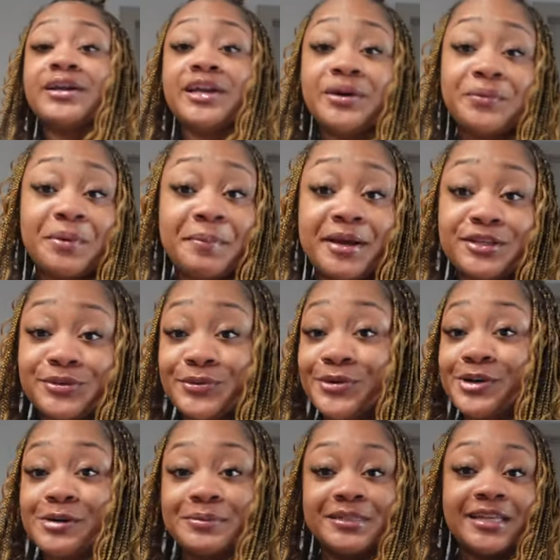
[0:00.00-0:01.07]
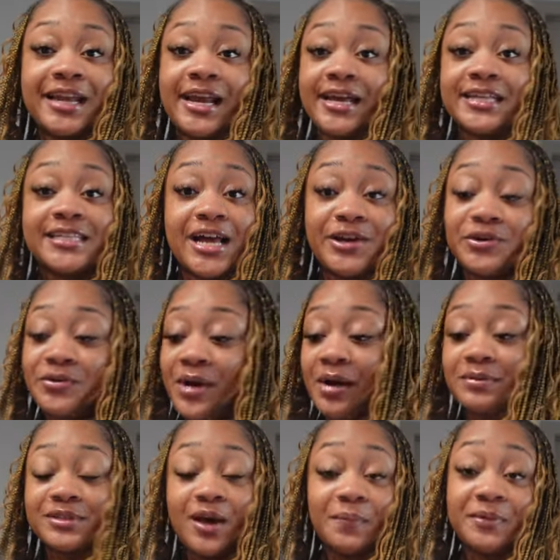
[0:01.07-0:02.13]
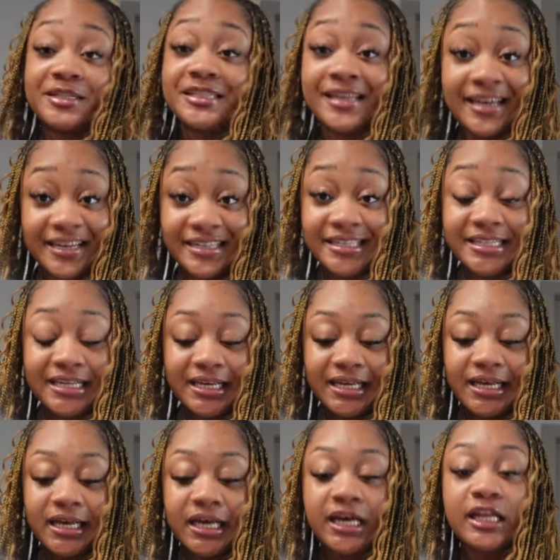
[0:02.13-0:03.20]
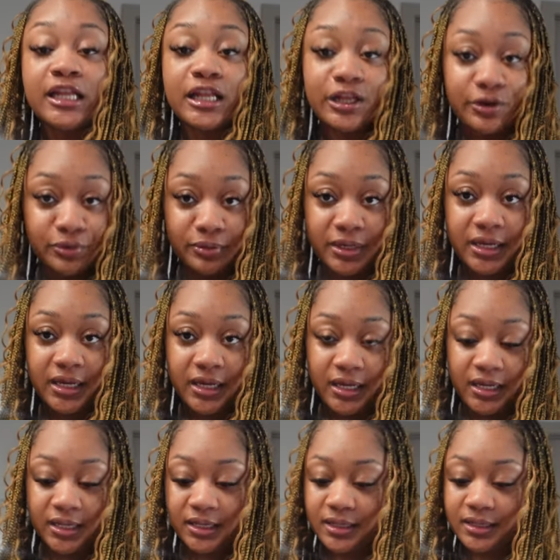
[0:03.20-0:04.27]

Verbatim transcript: did wear my scrubs today because I knew I was going to be testing a little kid.